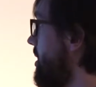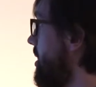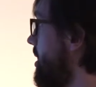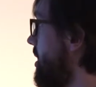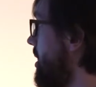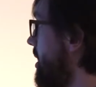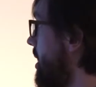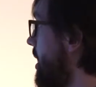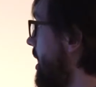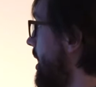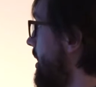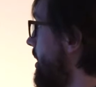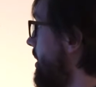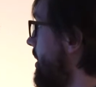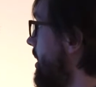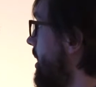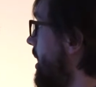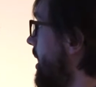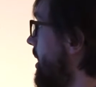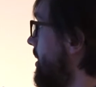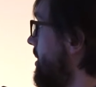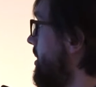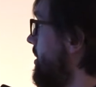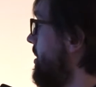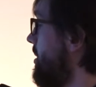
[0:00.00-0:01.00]
And
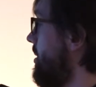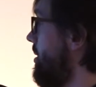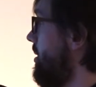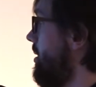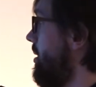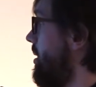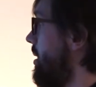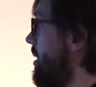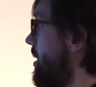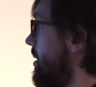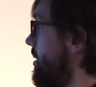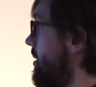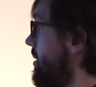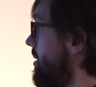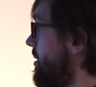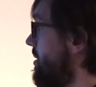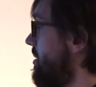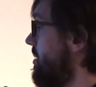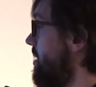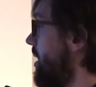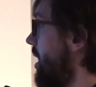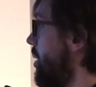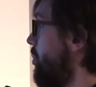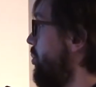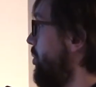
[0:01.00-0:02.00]
at this
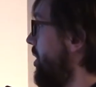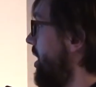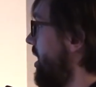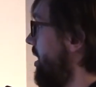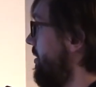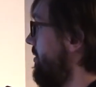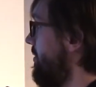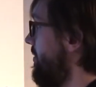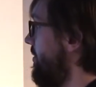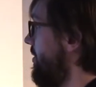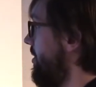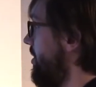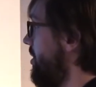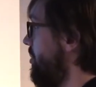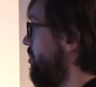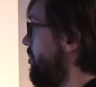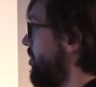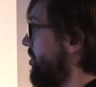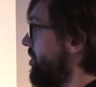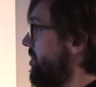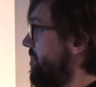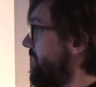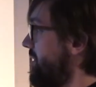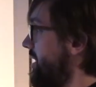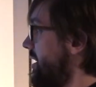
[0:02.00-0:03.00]
time, we have
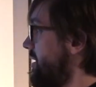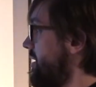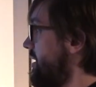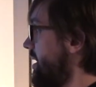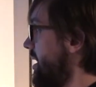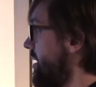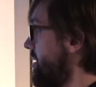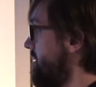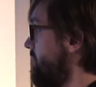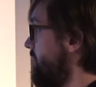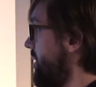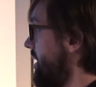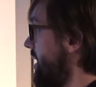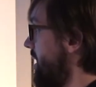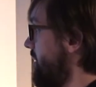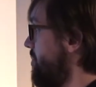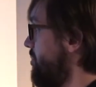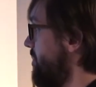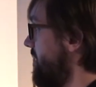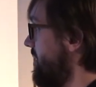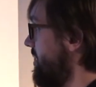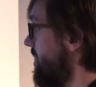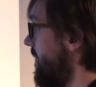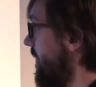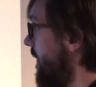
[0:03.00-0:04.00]
modern test case
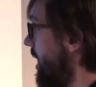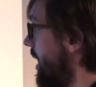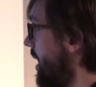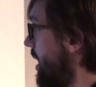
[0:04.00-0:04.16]
management.